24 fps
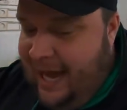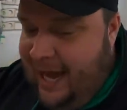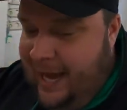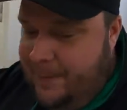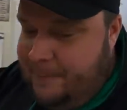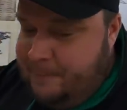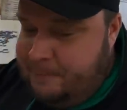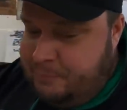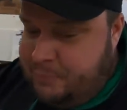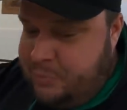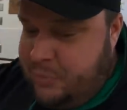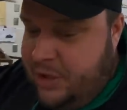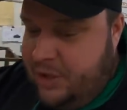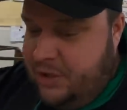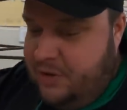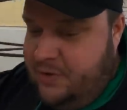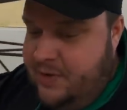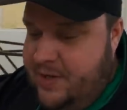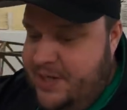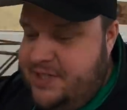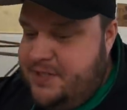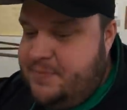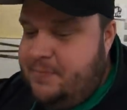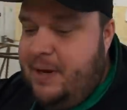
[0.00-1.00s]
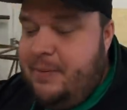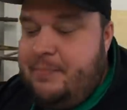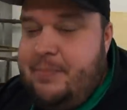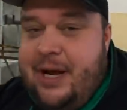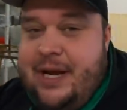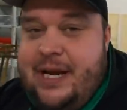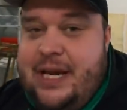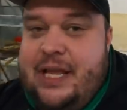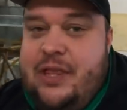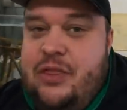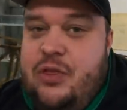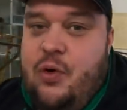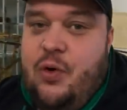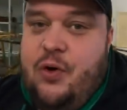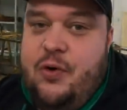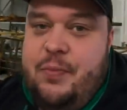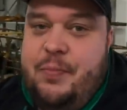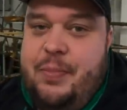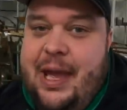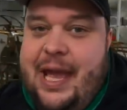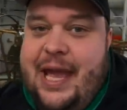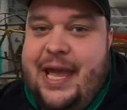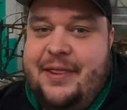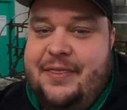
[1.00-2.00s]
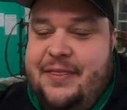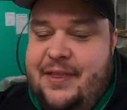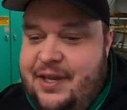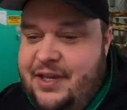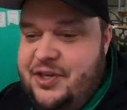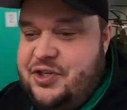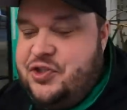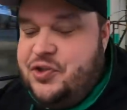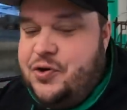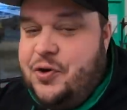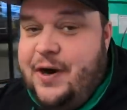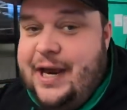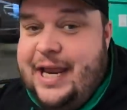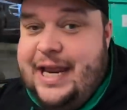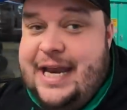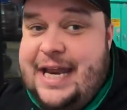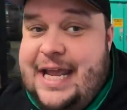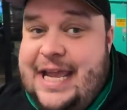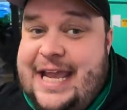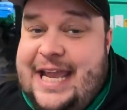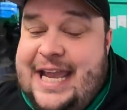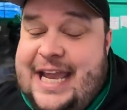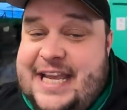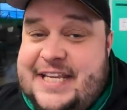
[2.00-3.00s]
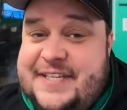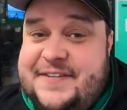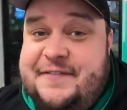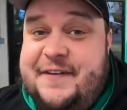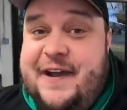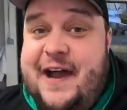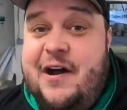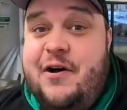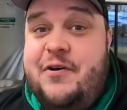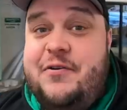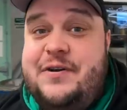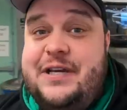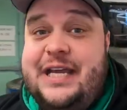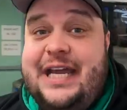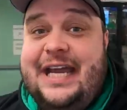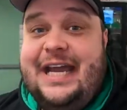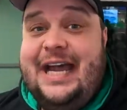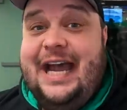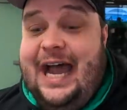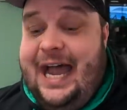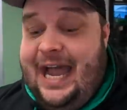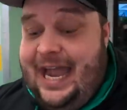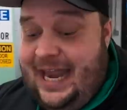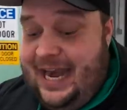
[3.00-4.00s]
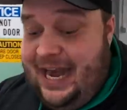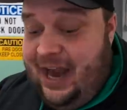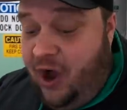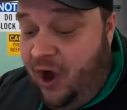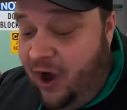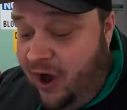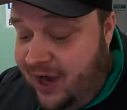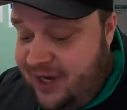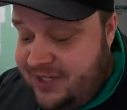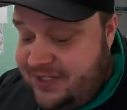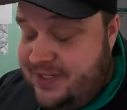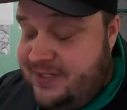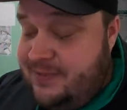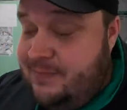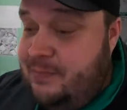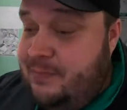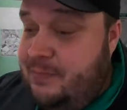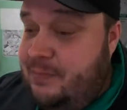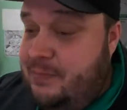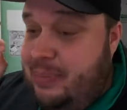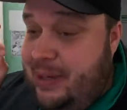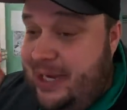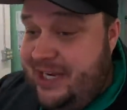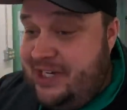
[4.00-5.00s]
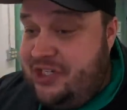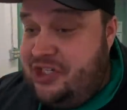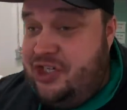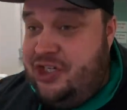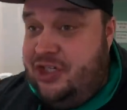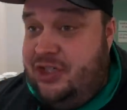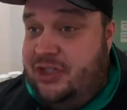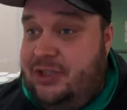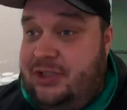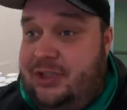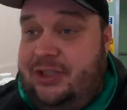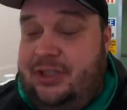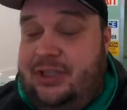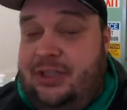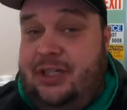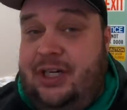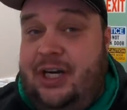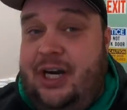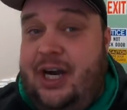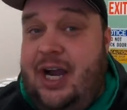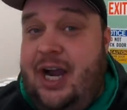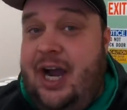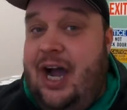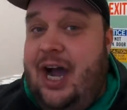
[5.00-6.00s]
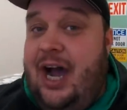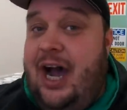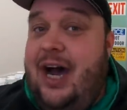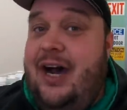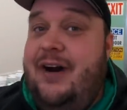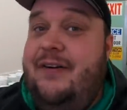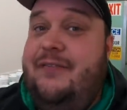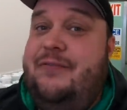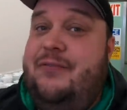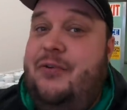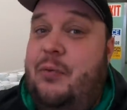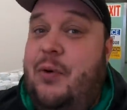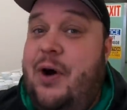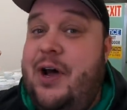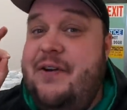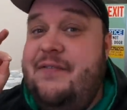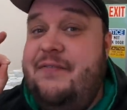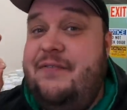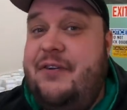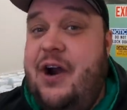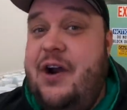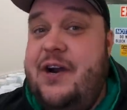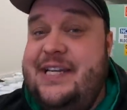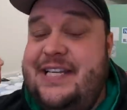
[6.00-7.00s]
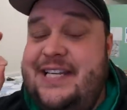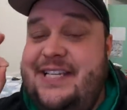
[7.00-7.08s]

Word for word: Um, Chris, my buddy in North Bay, the historian, has found an awesome picture of one of our